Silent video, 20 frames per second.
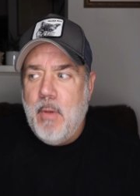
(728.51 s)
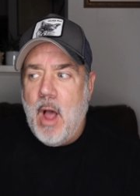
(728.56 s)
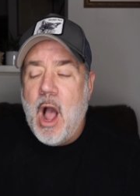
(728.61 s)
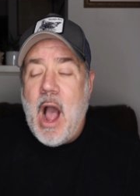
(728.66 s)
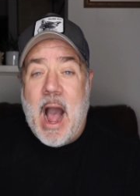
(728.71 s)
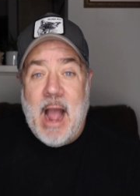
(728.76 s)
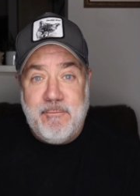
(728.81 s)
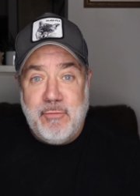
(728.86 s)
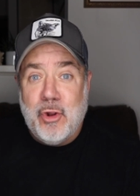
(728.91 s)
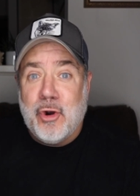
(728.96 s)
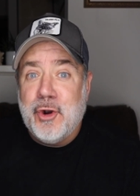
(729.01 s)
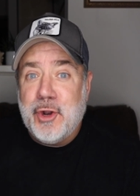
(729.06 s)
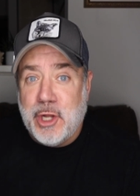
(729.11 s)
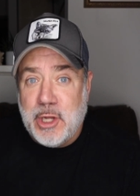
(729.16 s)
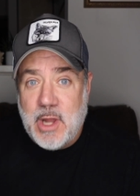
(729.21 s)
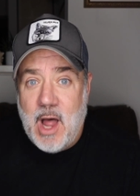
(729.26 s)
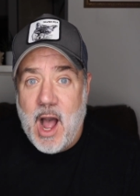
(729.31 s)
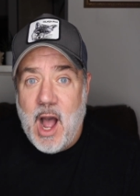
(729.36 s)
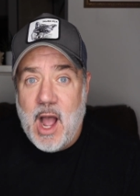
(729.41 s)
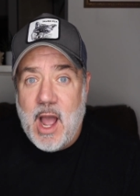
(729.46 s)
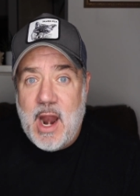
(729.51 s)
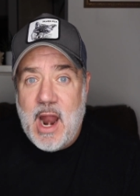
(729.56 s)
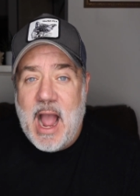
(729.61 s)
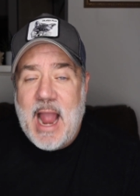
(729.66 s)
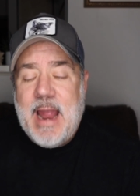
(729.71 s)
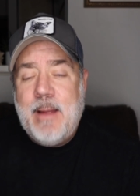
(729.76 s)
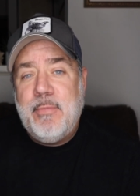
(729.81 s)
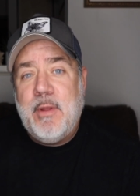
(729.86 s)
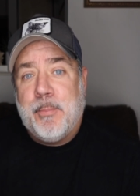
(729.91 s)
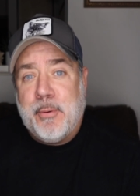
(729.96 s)
I've learned a lot.
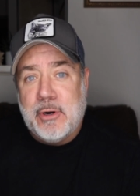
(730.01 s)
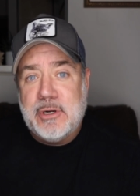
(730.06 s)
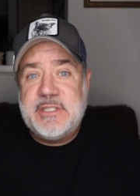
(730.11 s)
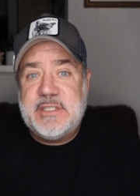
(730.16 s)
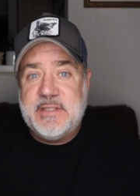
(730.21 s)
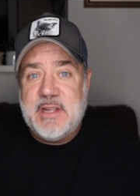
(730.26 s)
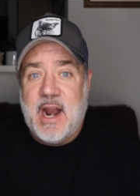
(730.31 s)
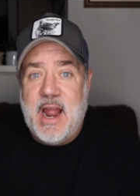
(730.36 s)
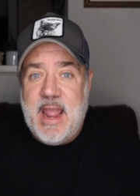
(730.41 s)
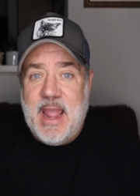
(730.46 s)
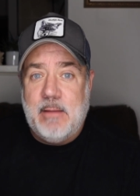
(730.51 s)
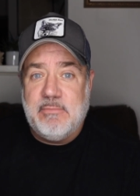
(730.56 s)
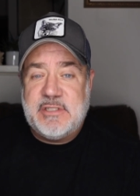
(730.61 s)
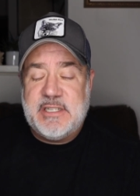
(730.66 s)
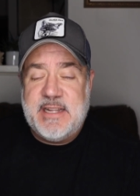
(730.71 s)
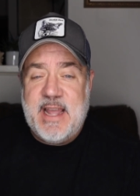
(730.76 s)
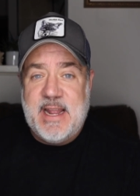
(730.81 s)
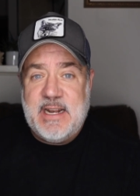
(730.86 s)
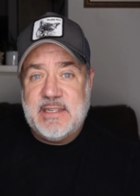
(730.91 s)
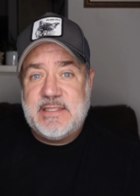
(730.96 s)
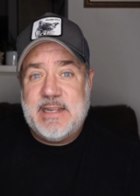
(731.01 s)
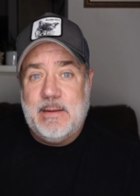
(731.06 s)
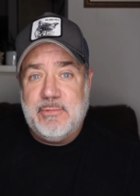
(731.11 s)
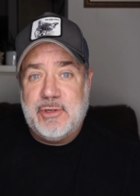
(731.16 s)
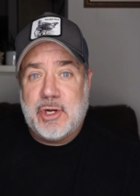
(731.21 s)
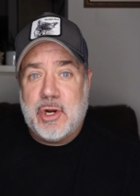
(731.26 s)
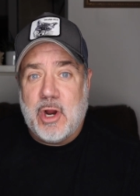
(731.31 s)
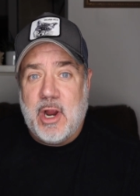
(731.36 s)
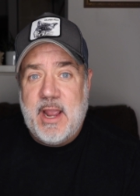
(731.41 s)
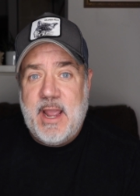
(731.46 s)
I am the person that I am today to some
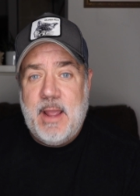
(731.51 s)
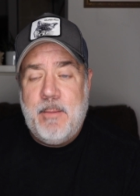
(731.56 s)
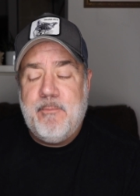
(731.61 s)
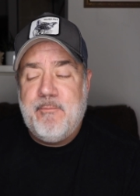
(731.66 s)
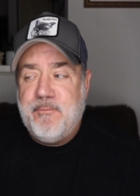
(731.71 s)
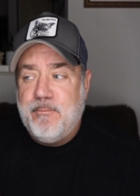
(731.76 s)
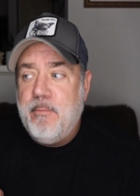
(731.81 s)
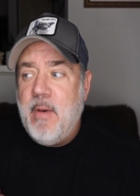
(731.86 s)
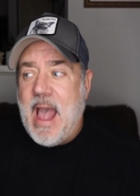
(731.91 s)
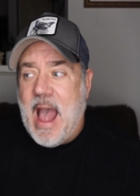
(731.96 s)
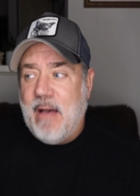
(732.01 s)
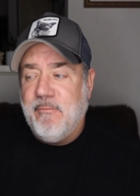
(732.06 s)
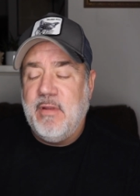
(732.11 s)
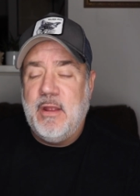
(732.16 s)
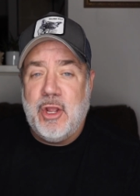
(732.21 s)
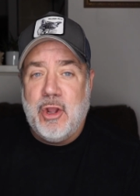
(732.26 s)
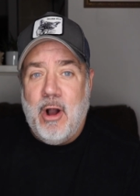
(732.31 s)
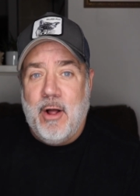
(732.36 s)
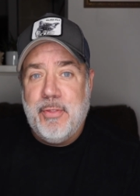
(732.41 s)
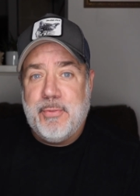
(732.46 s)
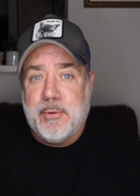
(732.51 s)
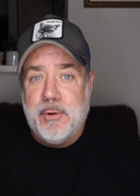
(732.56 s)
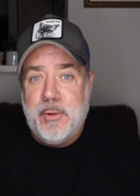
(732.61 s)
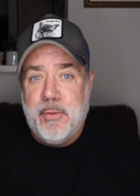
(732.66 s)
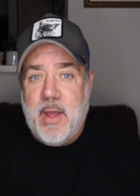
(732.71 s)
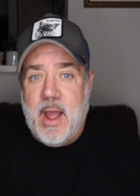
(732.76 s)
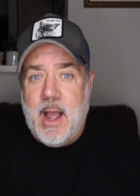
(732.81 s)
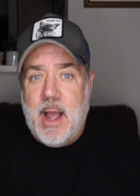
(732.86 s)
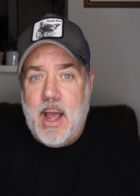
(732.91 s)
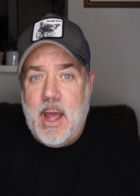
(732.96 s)
degree, having gone
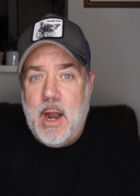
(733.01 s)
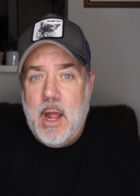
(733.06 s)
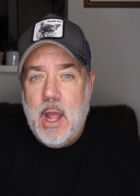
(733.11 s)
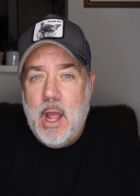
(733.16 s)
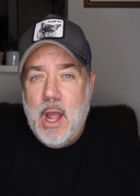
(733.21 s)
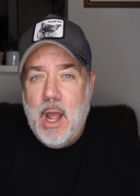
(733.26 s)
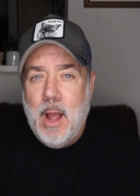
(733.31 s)
through that.